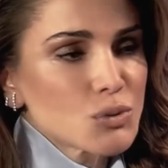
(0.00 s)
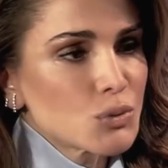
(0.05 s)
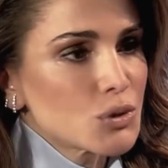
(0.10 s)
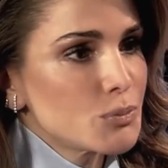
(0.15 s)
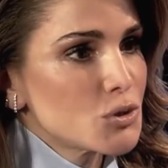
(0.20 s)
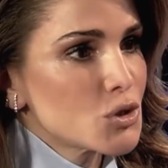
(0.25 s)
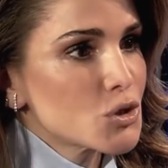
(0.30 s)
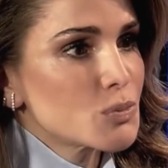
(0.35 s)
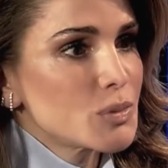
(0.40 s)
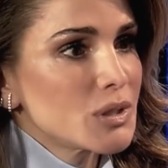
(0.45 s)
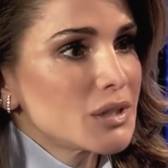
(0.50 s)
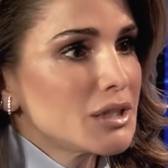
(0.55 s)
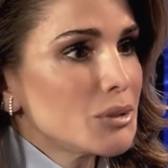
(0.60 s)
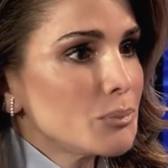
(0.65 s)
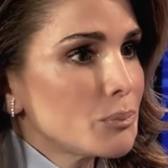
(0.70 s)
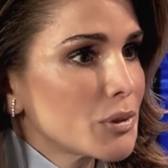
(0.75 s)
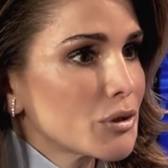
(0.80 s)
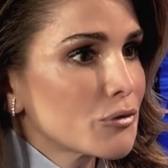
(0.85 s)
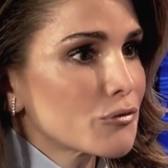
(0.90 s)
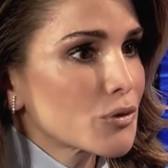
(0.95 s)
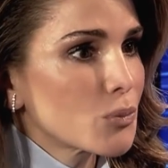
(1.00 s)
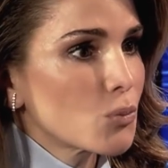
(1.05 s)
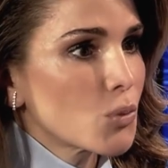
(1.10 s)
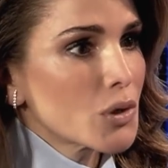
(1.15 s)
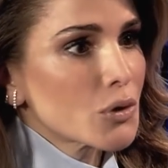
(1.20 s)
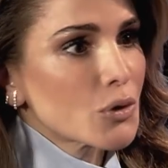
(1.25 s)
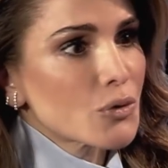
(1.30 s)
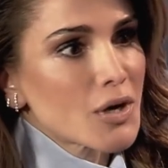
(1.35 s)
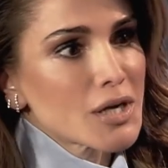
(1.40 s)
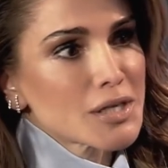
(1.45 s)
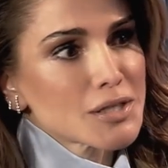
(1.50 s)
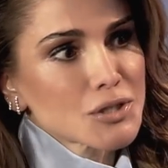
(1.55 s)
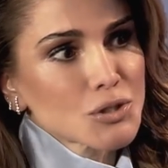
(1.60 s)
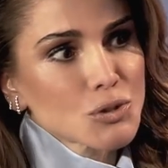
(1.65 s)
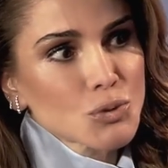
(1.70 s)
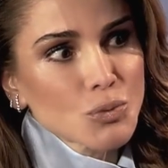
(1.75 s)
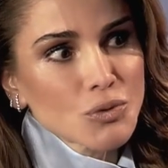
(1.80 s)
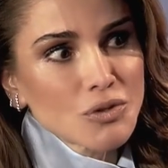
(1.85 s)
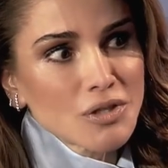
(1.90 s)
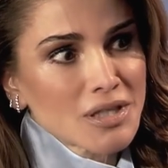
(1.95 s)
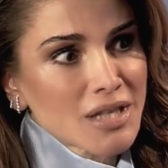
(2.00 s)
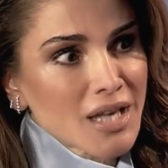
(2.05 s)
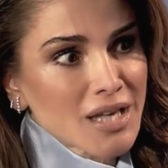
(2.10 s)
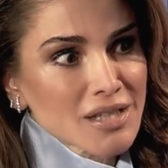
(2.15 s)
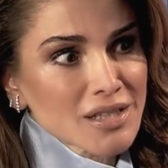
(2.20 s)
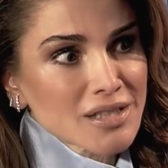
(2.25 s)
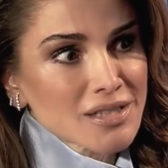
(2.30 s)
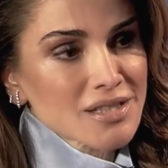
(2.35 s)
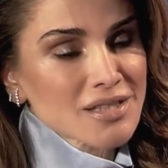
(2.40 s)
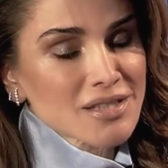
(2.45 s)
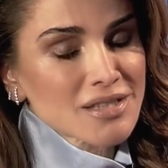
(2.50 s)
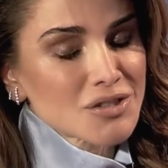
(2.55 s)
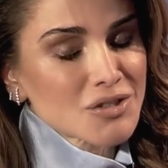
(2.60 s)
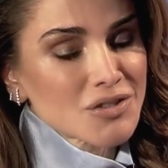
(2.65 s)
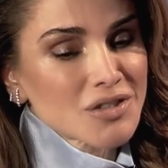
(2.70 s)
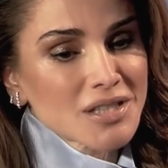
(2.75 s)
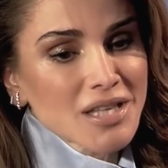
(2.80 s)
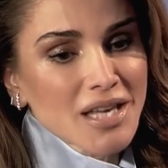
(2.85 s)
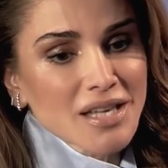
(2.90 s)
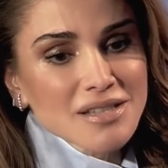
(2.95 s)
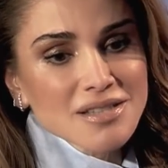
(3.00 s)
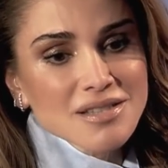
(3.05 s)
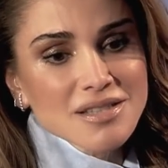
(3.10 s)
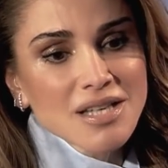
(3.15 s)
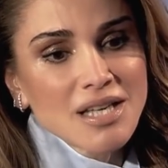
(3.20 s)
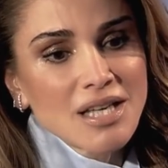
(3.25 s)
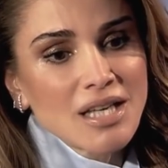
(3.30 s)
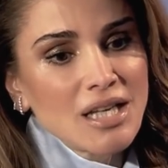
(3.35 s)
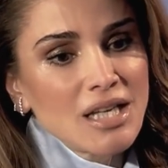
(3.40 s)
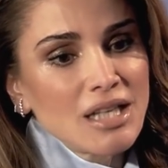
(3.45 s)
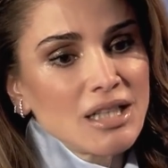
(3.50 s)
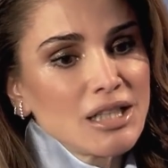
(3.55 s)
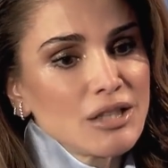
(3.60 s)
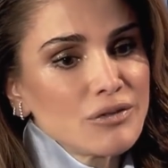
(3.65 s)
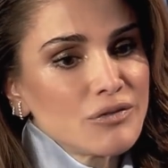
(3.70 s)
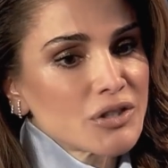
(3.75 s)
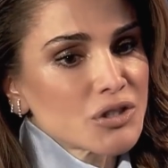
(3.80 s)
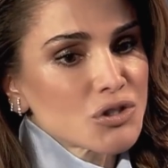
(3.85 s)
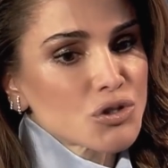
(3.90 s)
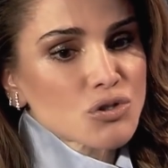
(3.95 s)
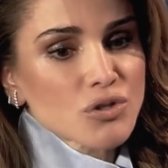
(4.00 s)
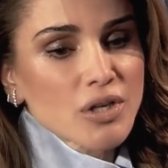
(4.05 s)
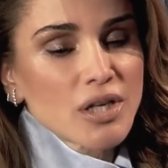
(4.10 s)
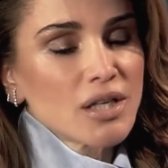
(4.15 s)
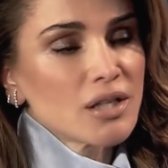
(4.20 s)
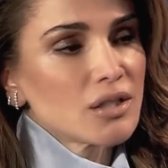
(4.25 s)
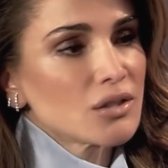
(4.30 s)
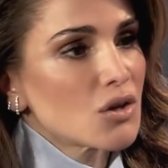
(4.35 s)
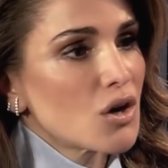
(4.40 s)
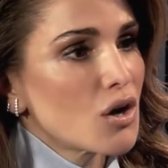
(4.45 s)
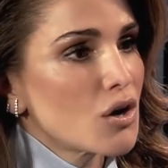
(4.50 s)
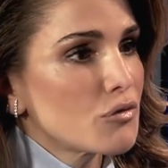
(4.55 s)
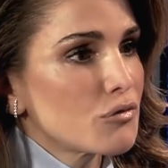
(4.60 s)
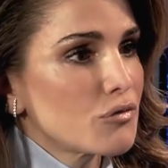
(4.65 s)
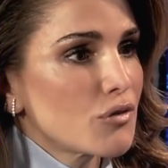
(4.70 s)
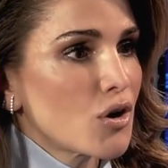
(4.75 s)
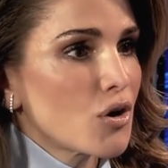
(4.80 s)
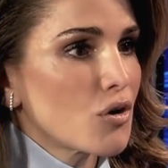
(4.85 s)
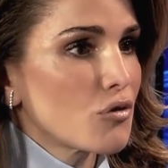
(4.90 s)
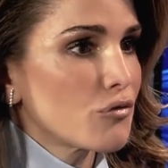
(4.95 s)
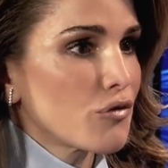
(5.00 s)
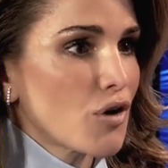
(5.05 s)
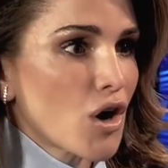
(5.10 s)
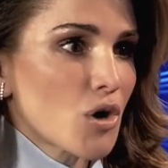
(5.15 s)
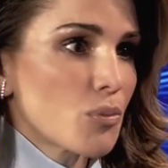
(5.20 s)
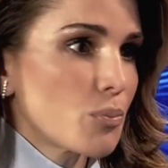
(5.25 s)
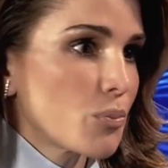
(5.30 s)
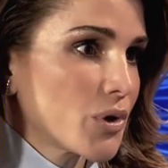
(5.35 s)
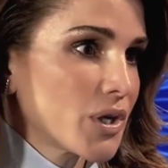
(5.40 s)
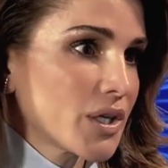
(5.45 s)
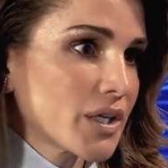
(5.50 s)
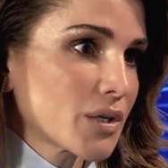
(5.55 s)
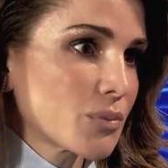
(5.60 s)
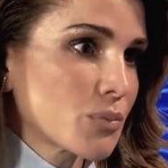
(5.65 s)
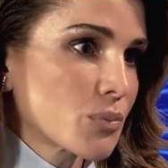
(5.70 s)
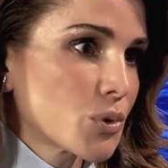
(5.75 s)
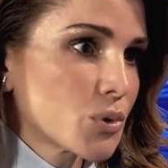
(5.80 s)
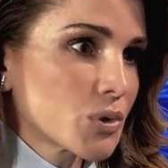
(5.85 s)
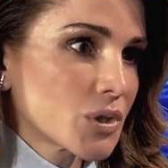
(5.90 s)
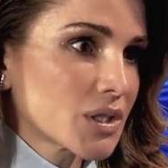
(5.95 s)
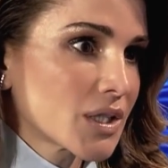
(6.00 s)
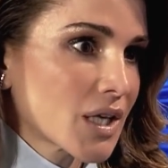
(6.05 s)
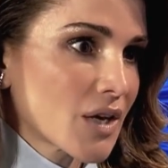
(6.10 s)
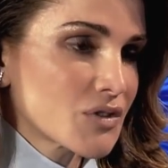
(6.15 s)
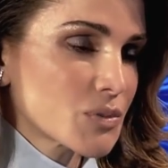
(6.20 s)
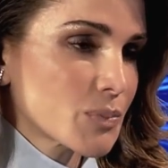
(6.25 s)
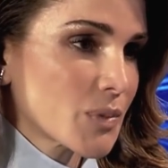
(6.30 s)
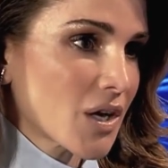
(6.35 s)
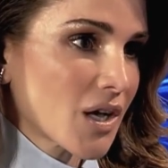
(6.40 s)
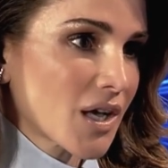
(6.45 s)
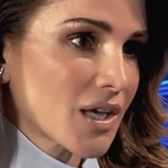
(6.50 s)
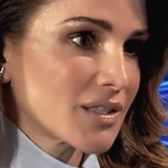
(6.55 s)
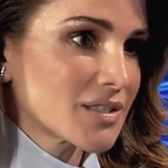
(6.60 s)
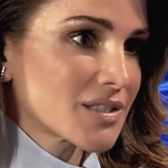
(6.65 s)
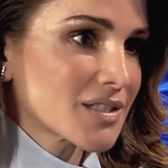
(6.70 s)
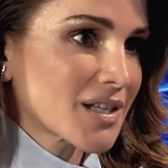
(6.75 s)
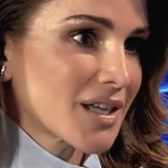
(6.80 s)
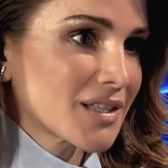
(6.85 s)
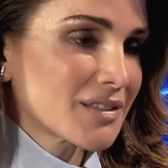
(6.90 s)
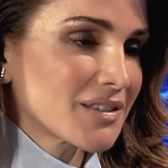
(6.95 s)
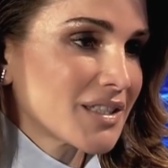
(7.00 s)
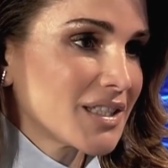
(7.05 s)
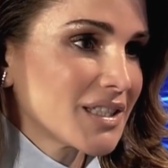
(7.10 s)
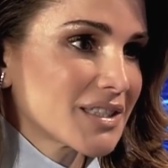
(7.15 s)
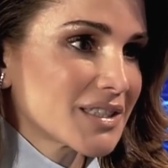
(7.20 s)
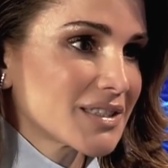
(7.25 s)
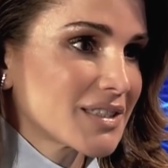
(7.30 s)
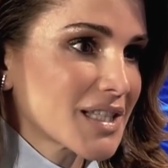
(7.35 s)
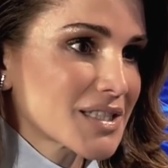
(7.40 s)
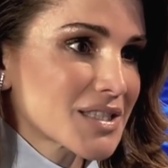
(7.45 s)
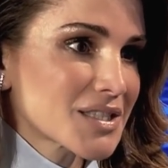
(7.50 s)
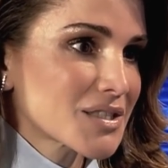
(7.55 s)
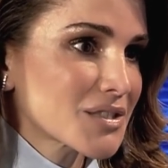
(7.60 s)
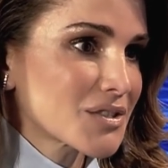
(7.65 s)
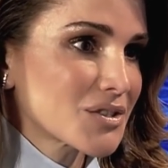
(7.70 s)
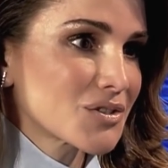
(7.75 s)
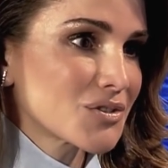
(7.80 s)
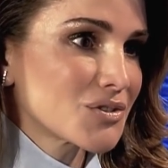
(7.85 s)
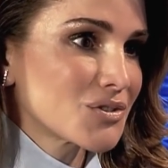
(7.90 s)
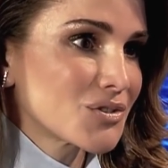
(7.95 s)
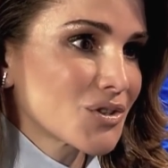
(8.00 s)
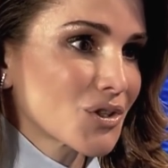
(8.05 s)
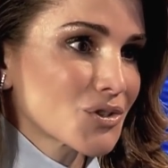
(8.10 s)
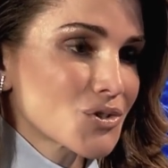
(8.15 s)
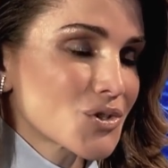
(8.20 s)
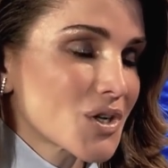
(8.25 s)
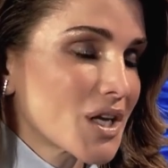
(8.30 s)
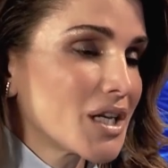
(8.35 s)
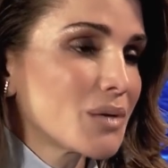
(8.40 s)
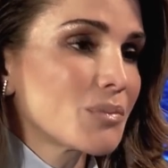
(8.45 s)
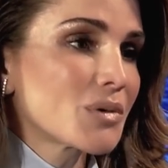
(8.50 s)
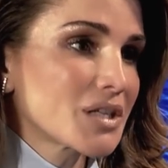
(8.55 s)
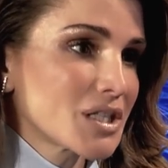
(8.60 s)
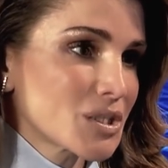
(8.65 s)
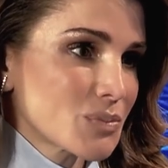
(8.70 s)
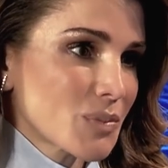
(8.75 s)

we'll just be limping from one crisis to the next, leaving a trail of heartbreak and broken lives behind. And I think that that's not to anybody's